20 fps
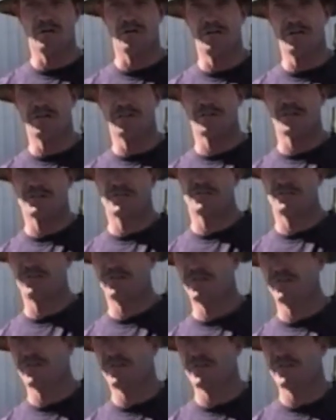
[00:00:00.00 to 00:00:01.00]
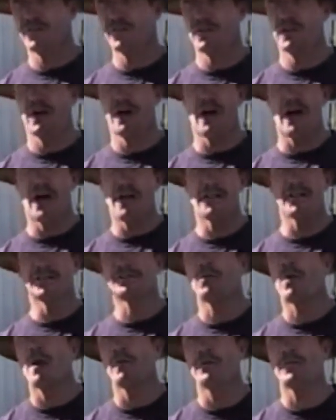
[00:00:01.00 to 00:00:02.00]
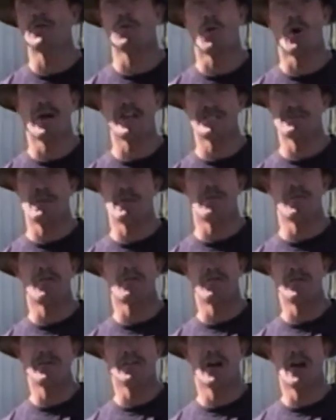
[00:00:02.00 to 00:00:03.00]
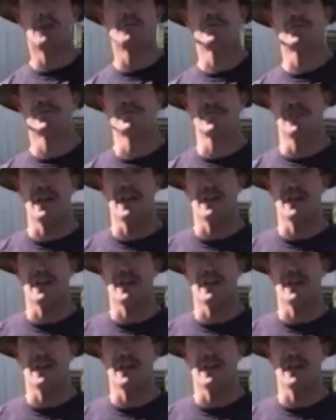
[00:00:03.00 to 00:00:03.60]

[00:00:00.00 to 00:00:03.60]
is, I think it's probably twice, maybe 3 times